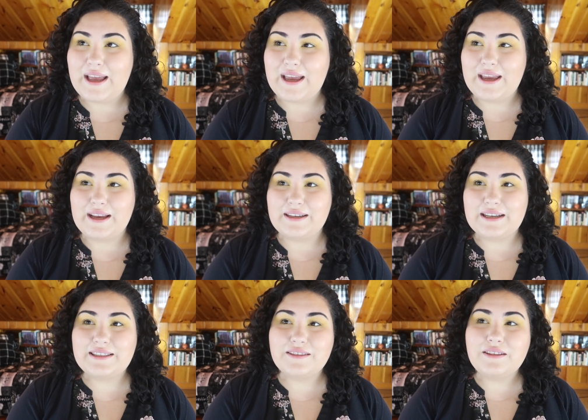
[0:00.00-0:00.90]
And
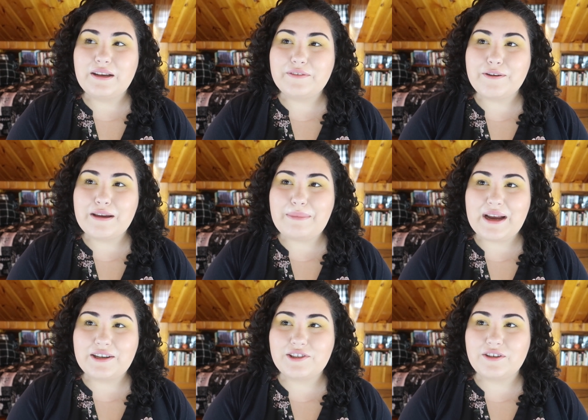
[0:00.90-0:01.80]
I still love going
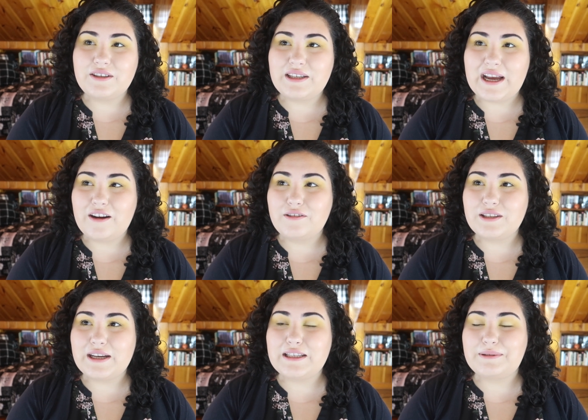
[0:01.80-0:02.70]
back to certain
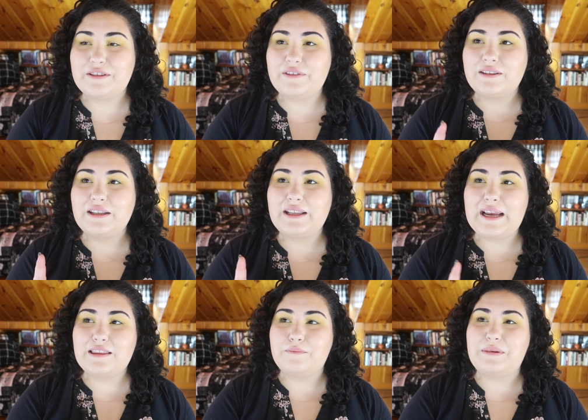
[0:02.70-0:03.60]
towns. I specifically
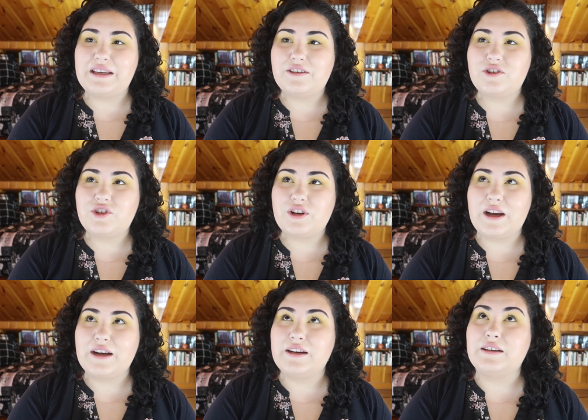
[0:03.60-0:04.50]
like the beach,
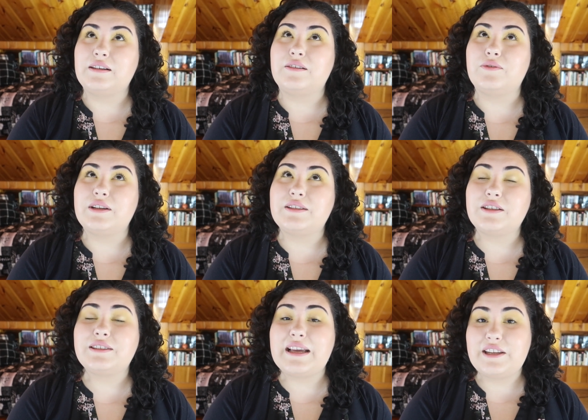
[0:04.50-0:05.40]
what is
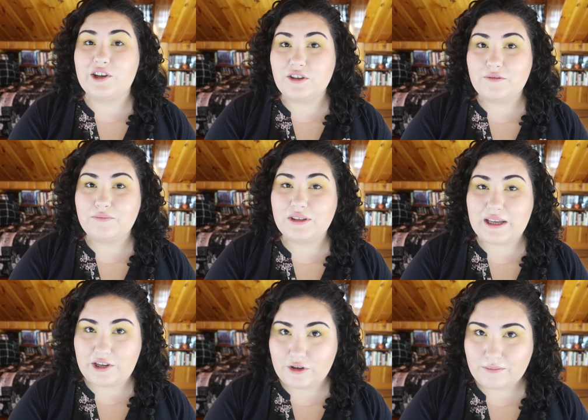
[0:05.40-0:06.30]
it? Sandy Hook. The
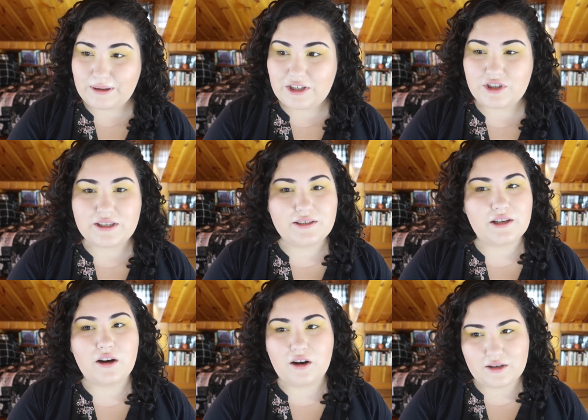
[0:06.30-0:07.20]
Sandy Hook beach is
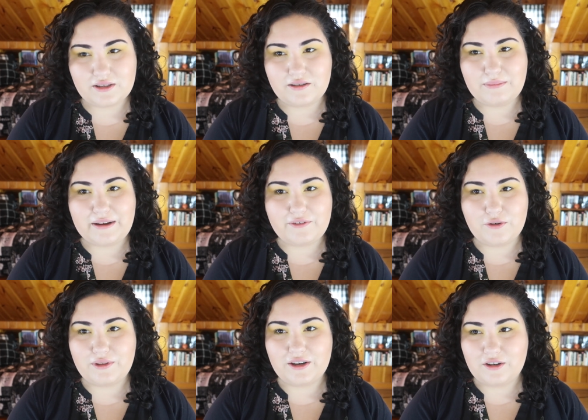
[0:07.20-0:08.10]
awesome. I
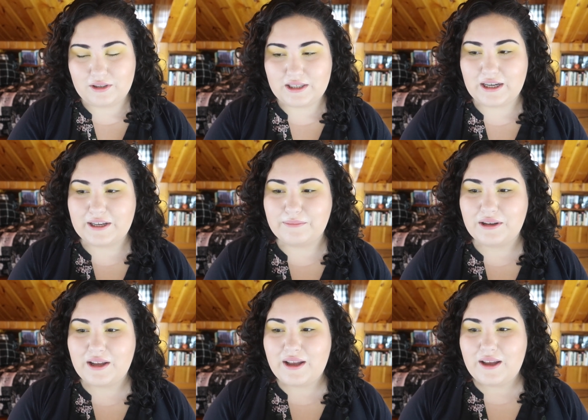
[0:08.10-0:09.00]
go there all the time.
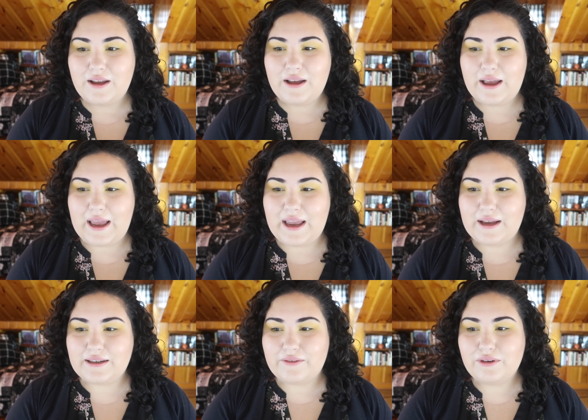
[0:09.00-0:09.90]

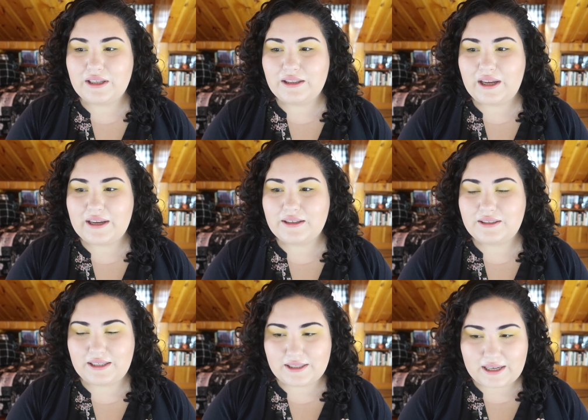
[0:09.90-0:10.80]
And I really like
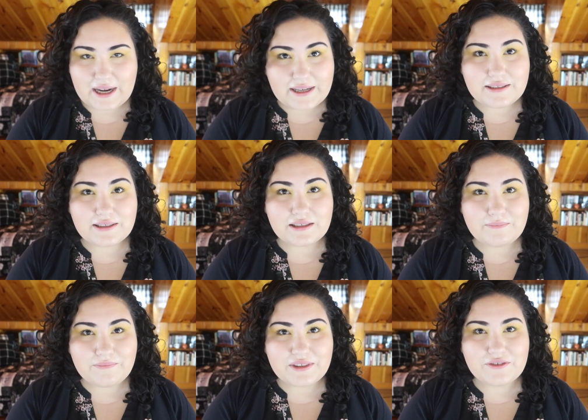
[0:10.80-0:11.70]
Seaside Heights.
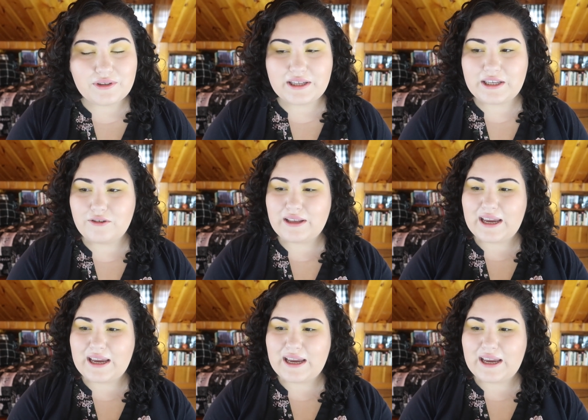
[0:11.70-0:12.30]
It's really cute.